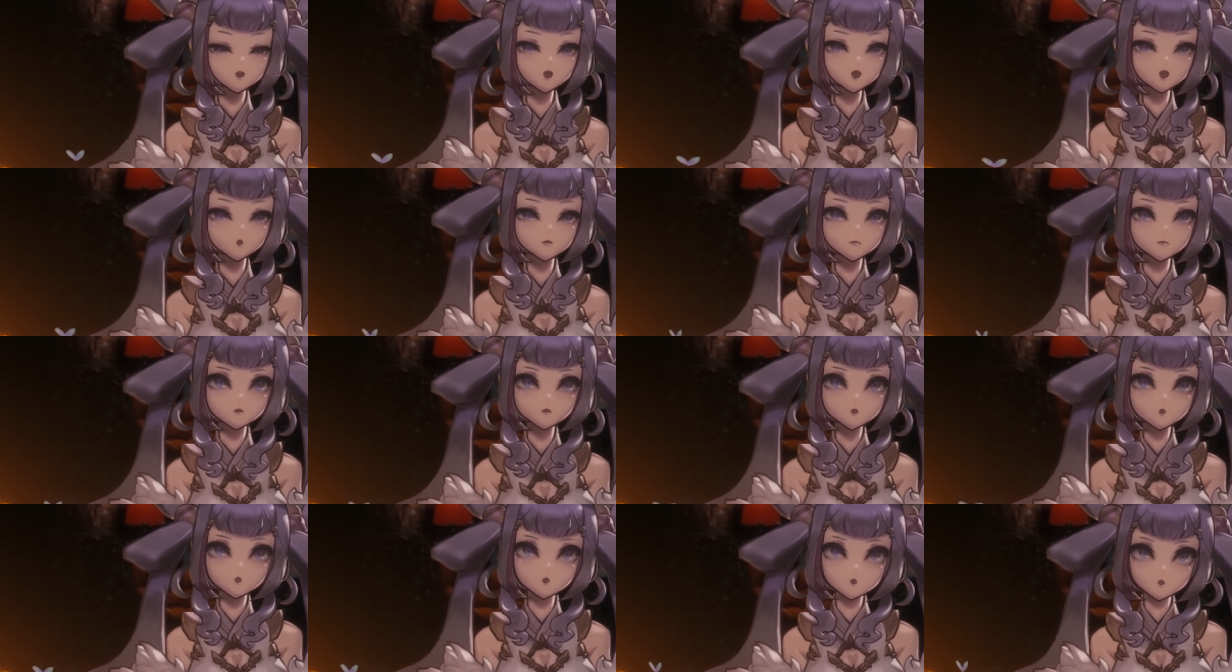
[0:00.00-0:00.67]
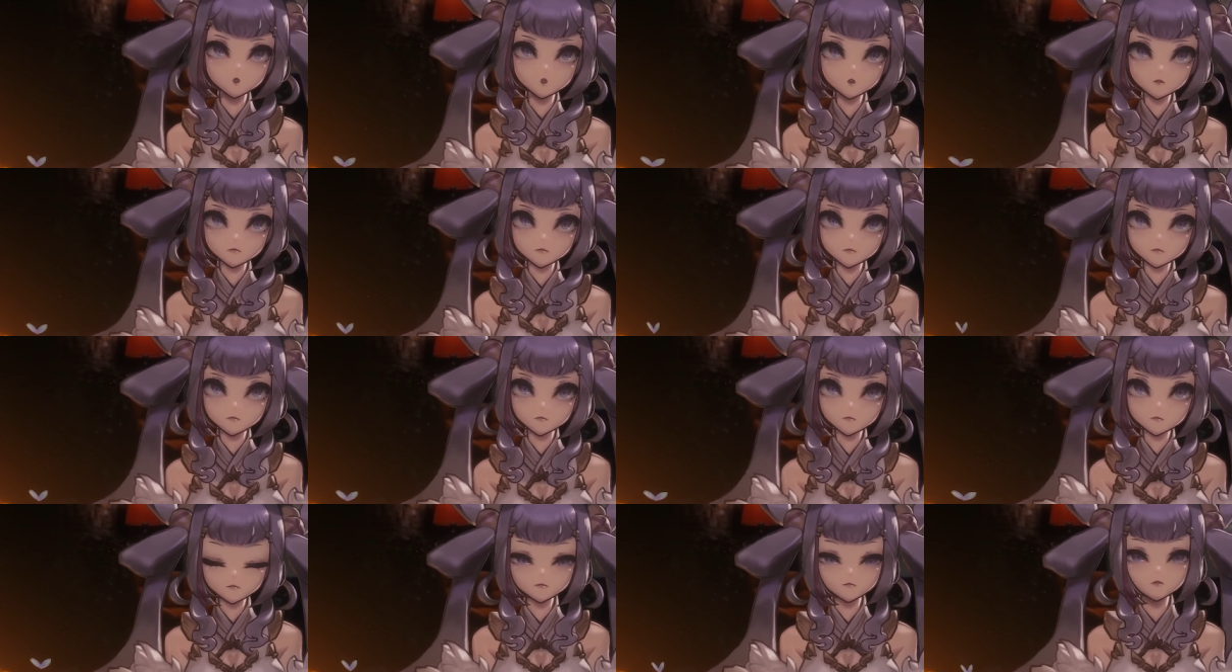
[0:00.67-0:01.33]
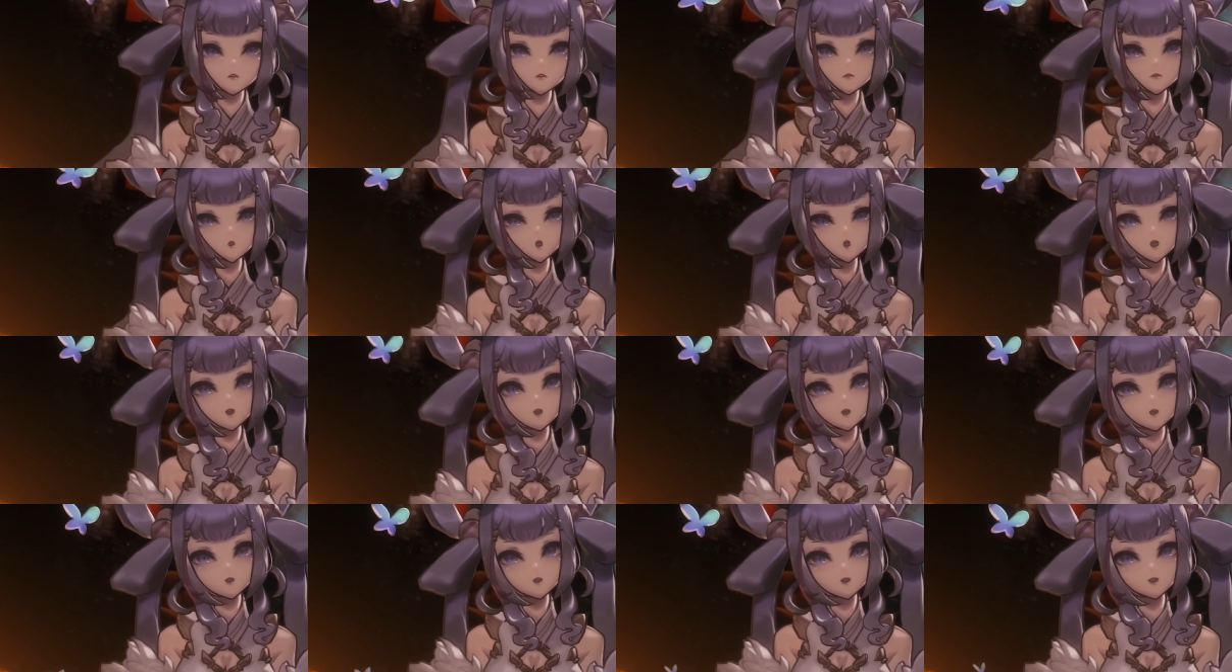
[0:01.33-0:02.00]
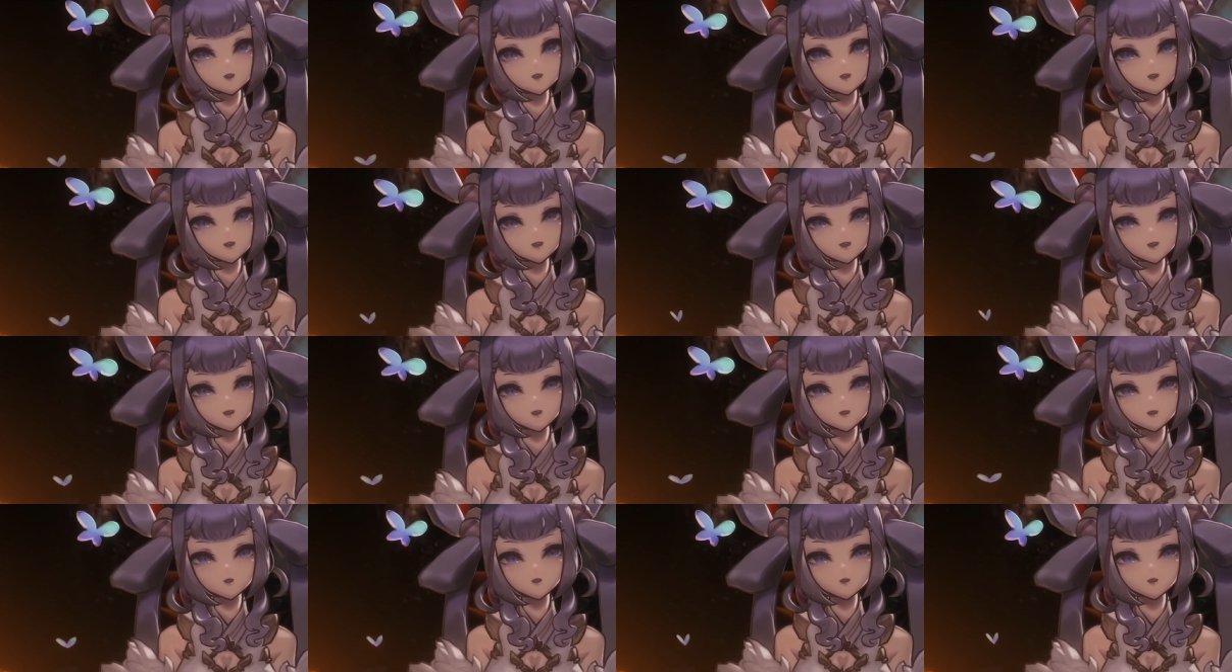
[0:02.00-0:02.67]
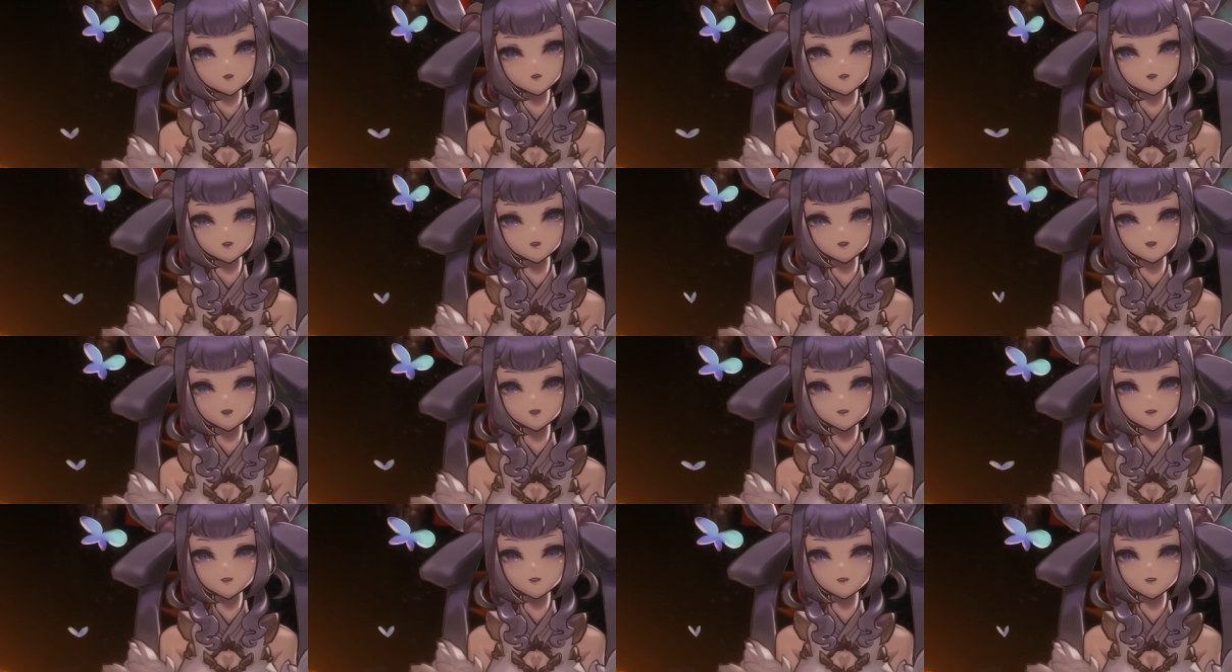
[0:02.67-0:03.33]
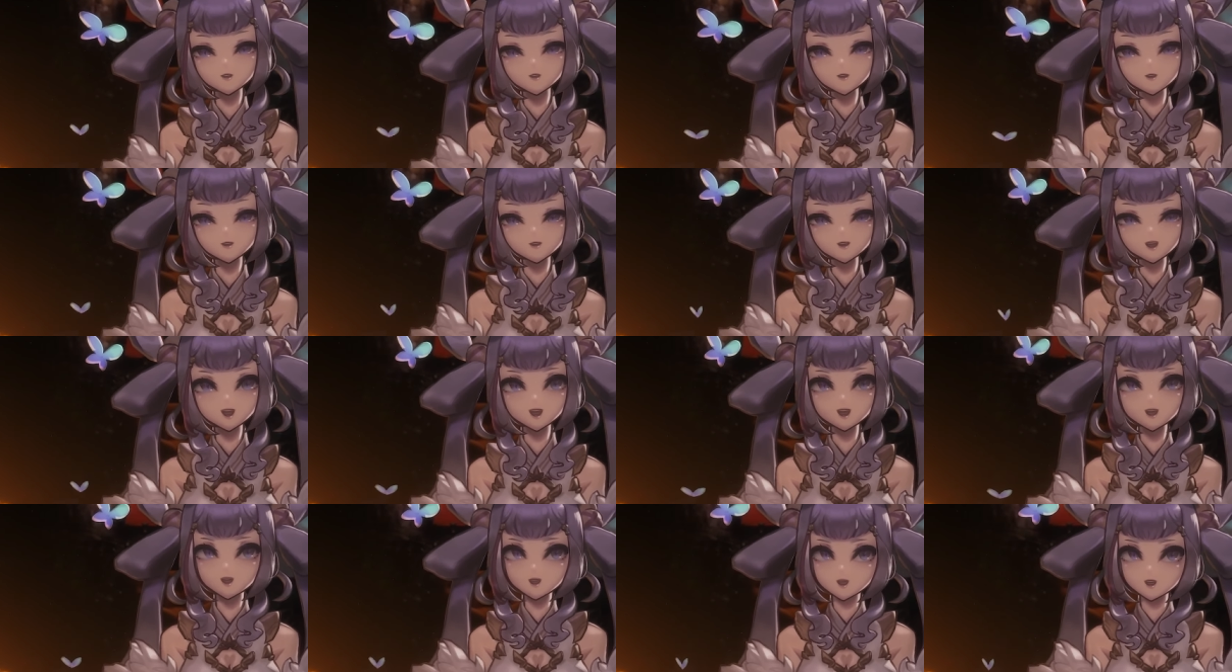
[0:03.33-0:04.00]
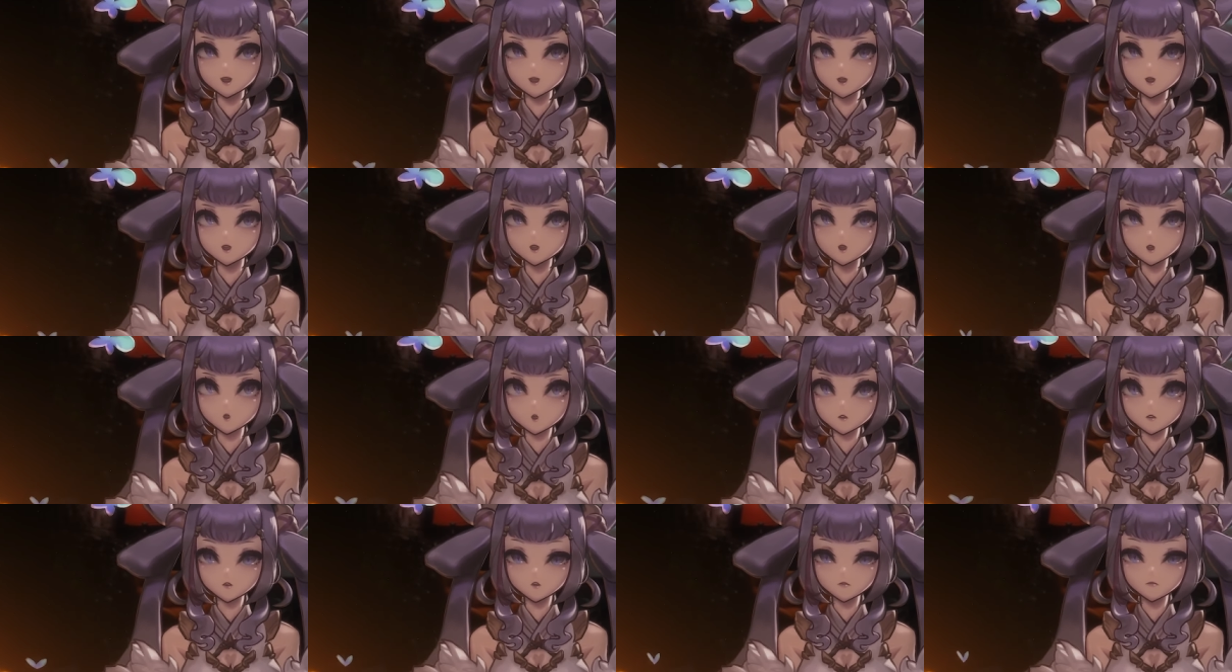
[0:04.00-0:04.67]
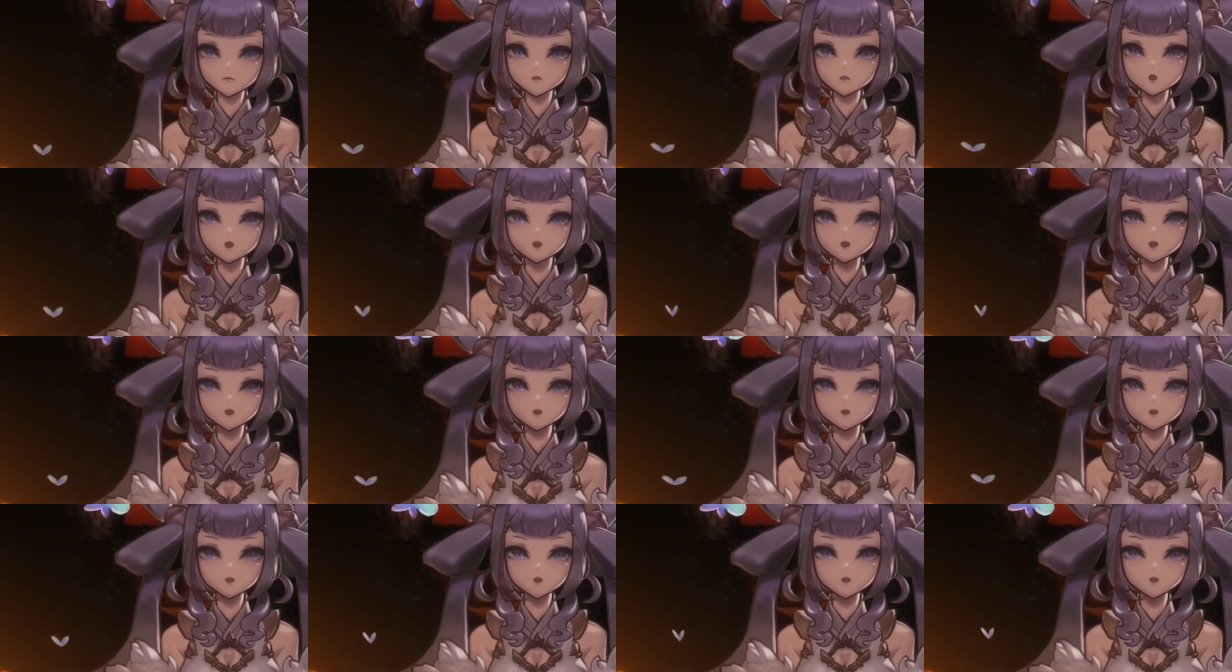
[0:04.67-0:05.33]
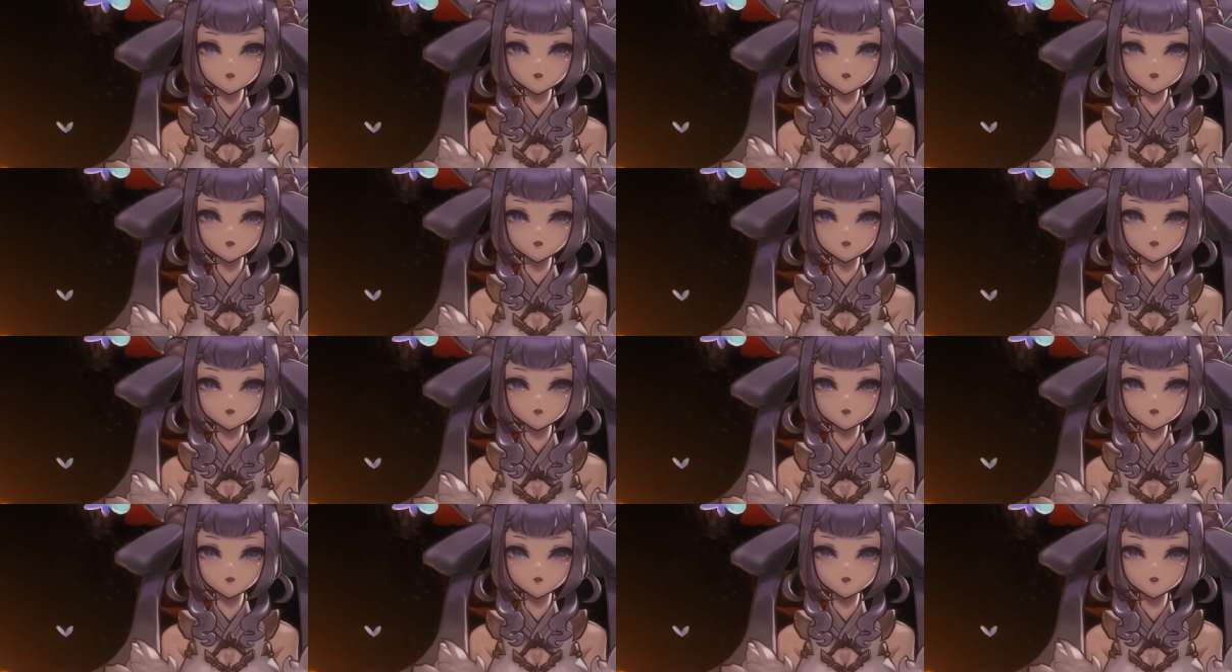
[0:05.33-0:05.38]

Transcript: want you to reflect and fully understand your loneliness